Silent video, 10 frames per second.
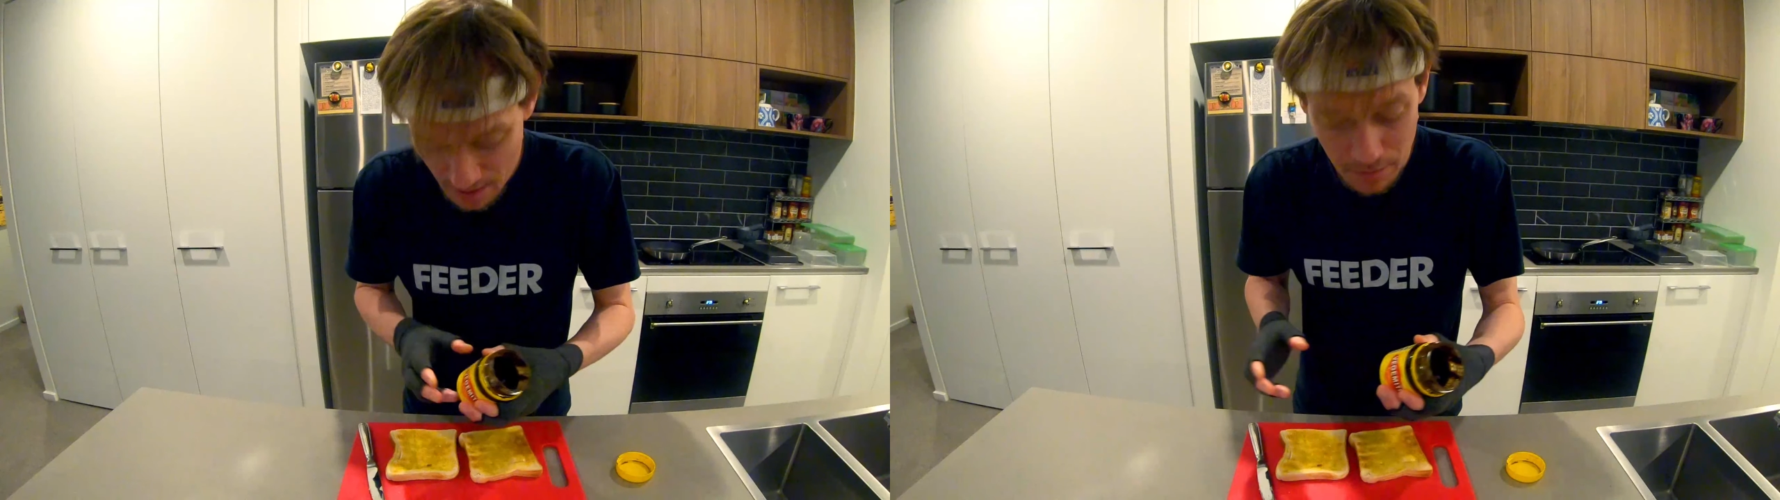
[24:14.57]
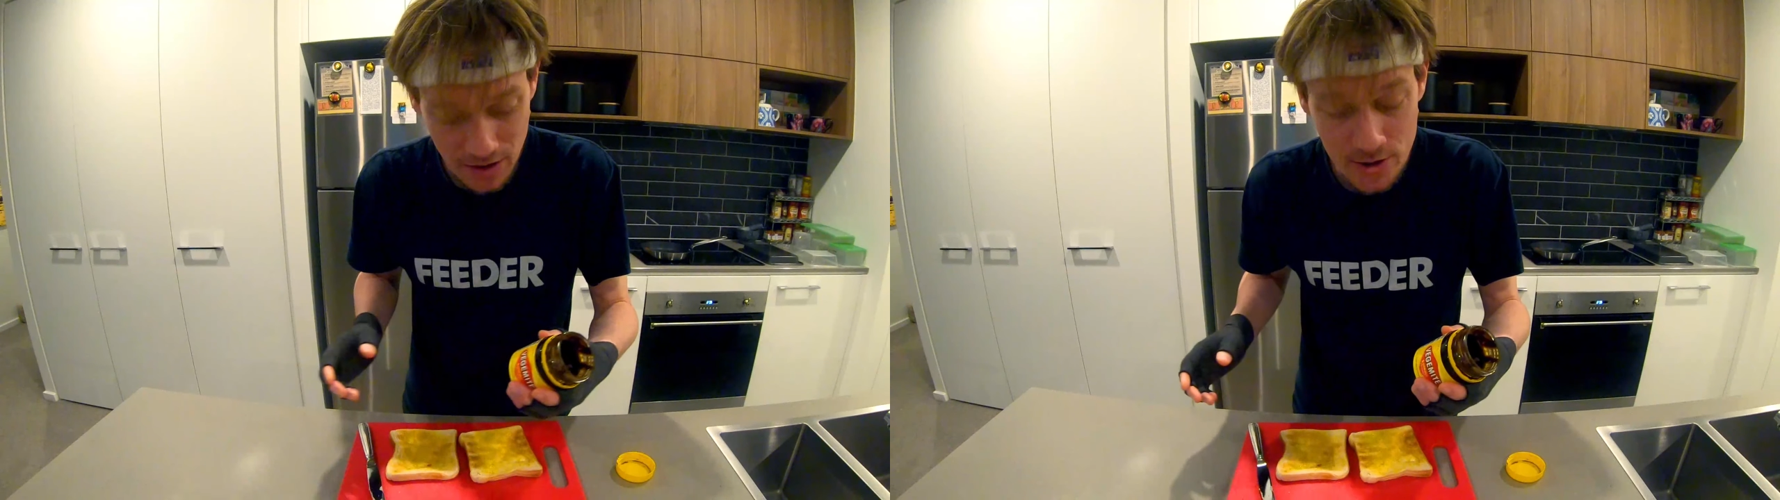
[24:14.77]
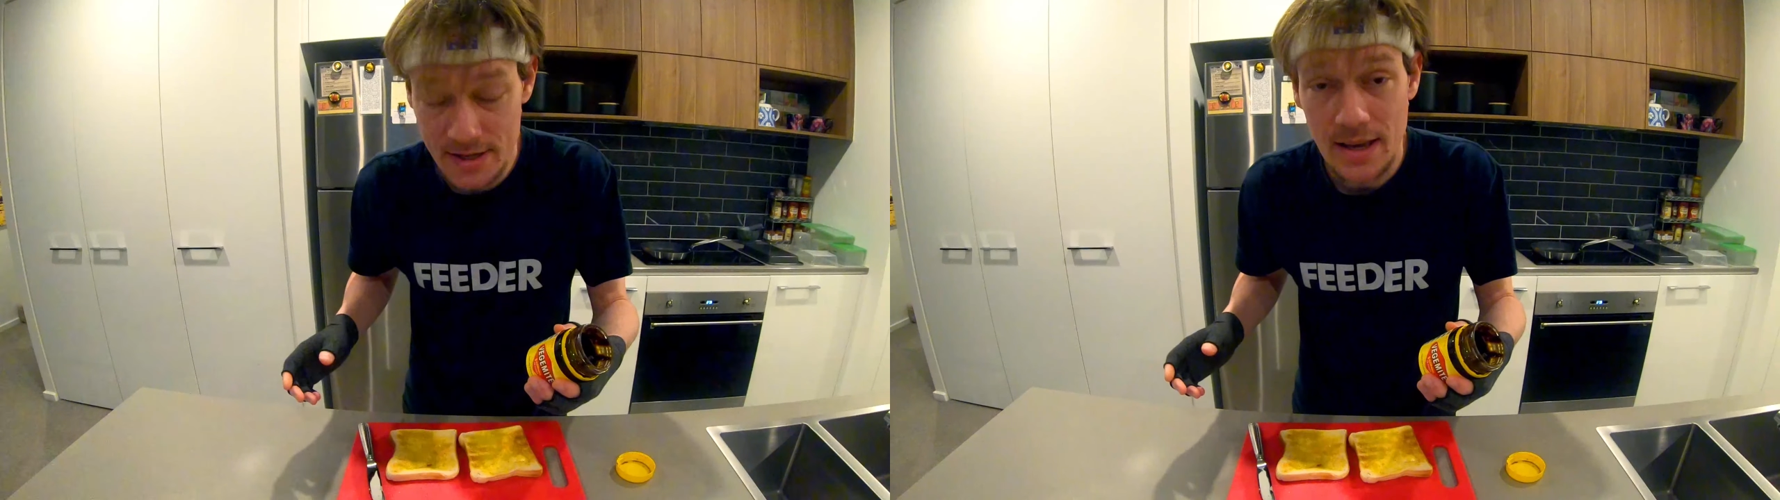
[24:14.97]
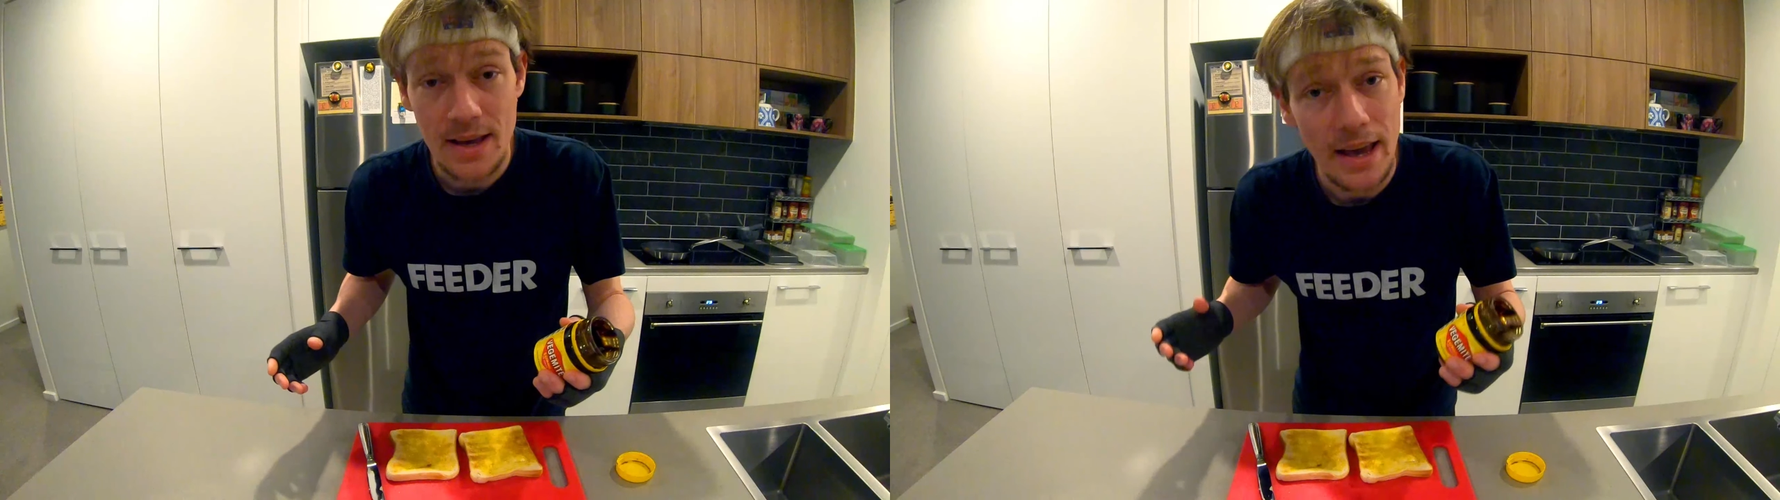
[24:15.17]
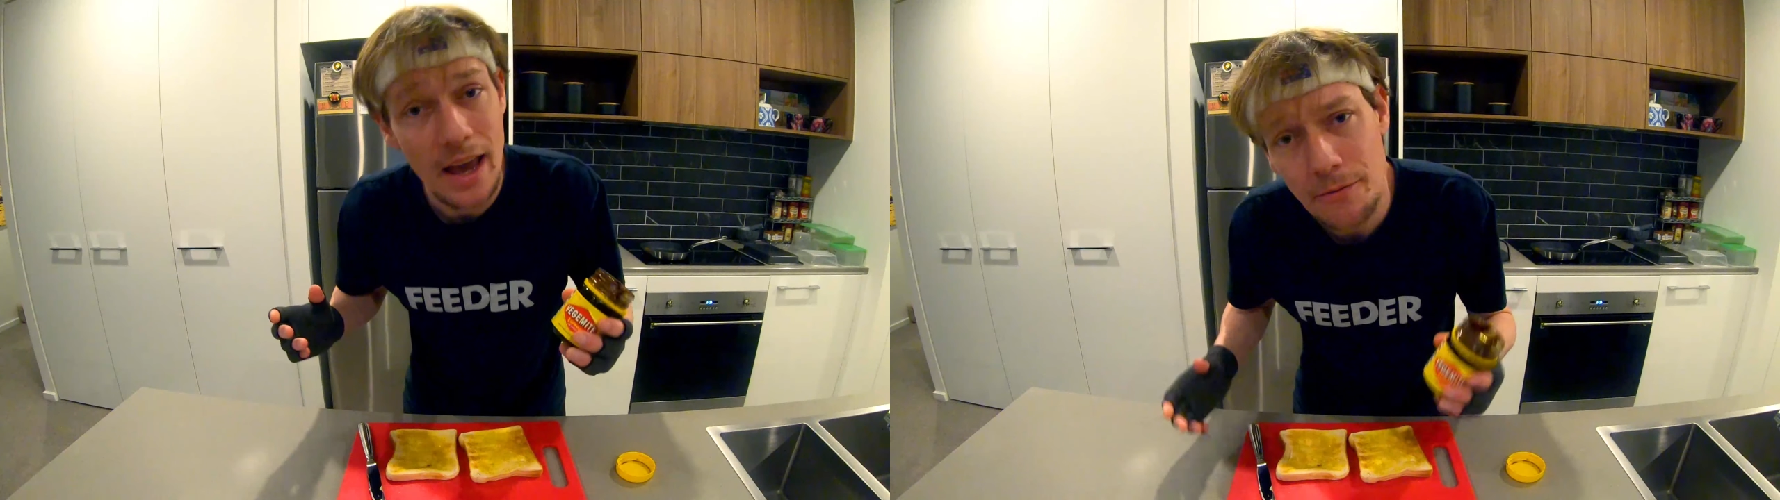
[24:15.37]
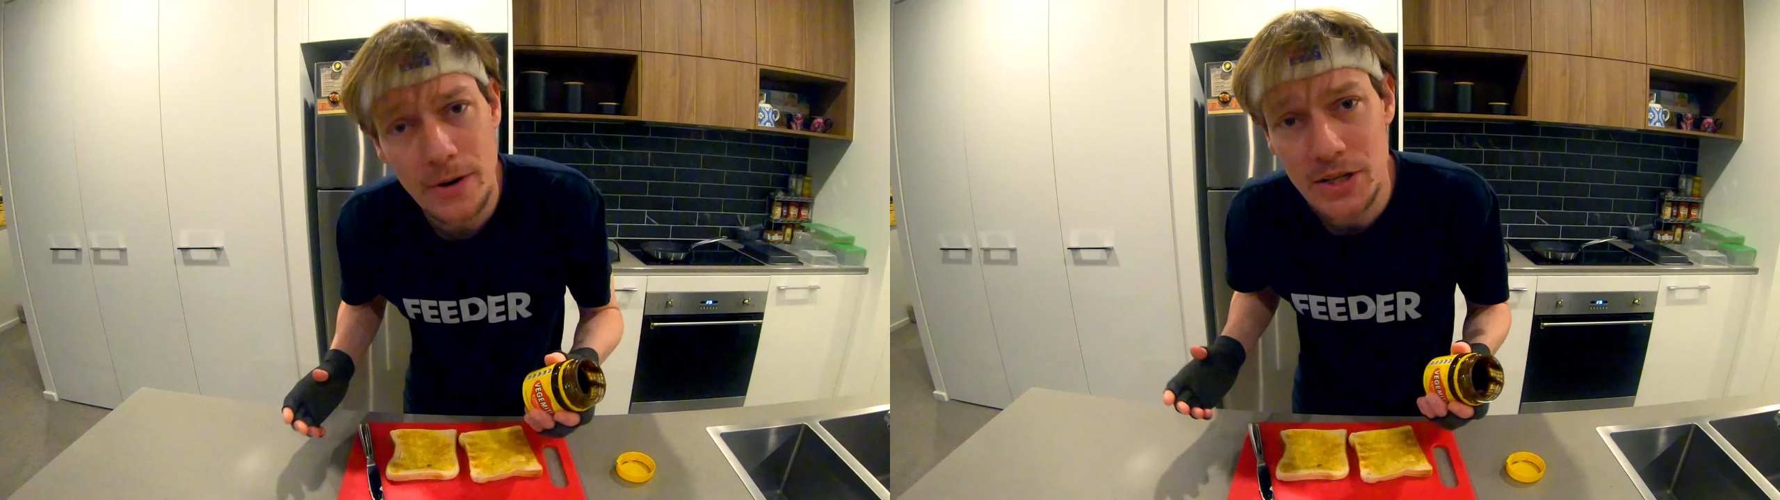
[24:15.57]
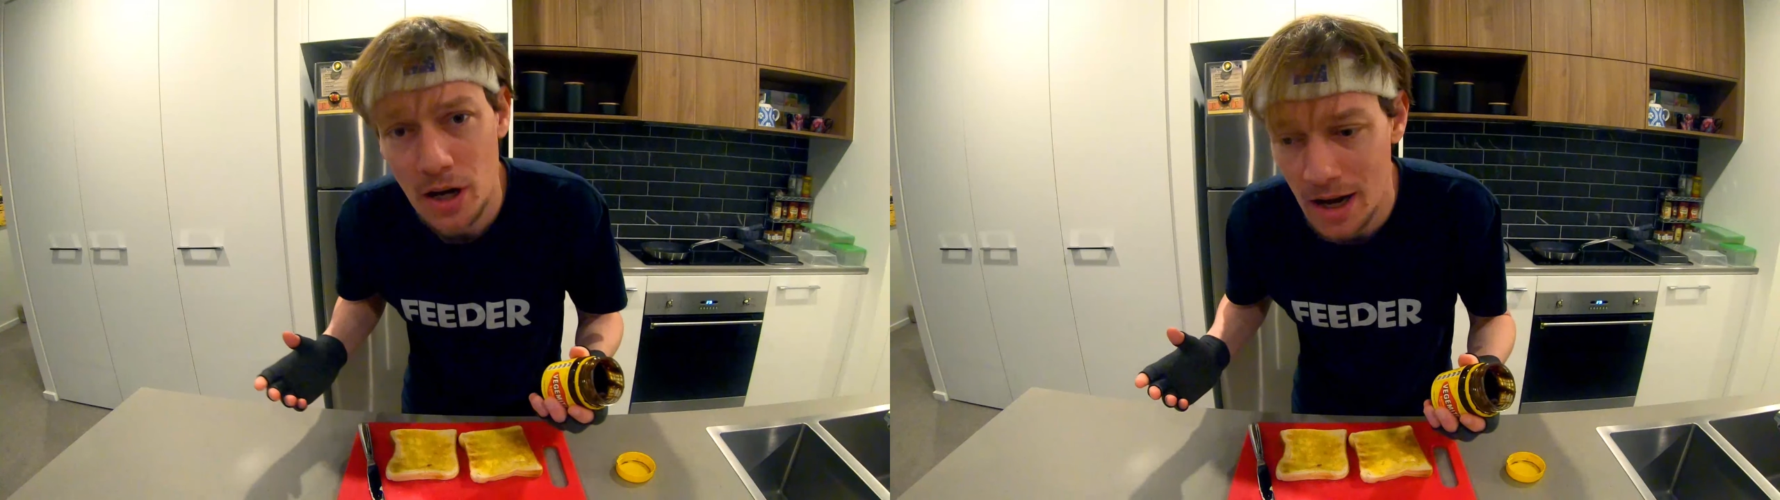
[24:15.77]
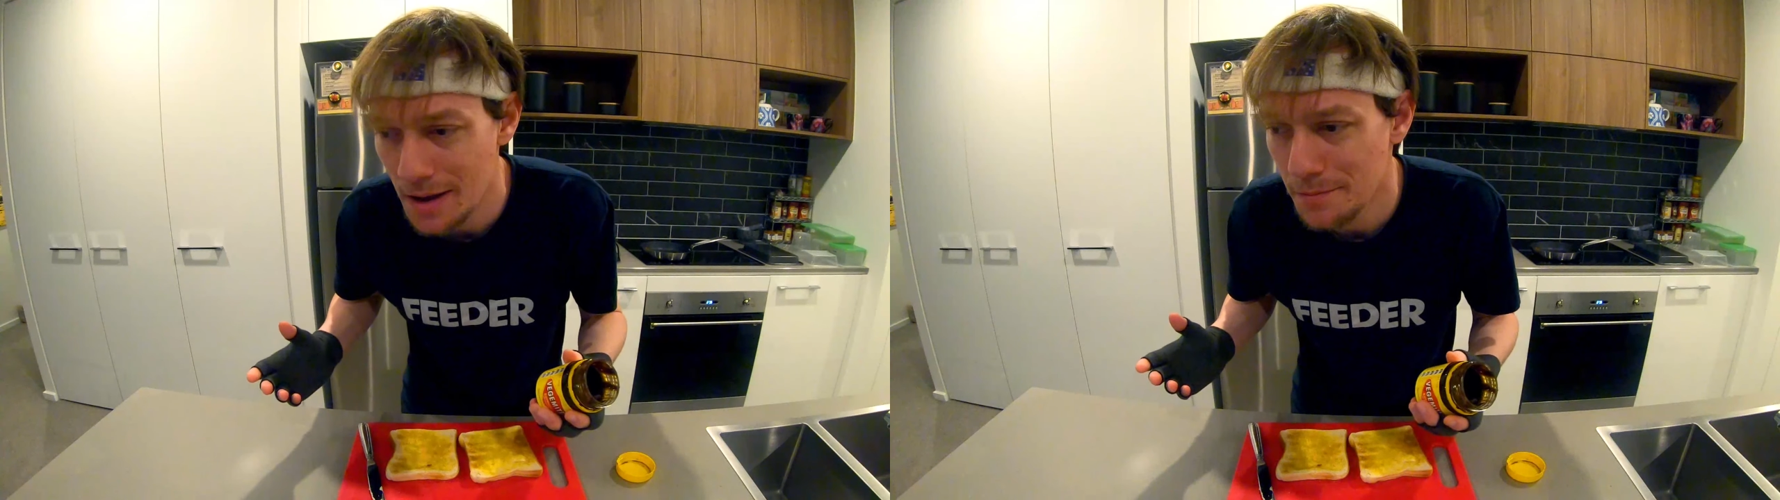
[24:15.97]
Because every
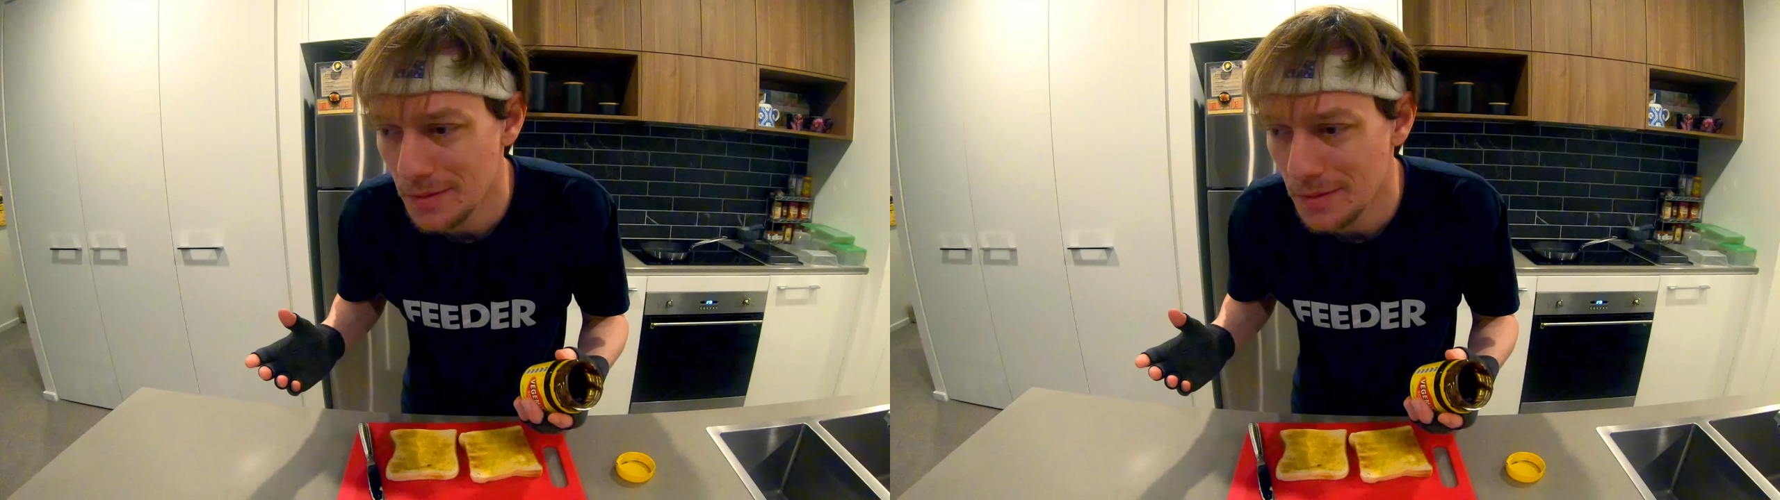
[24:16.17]
time,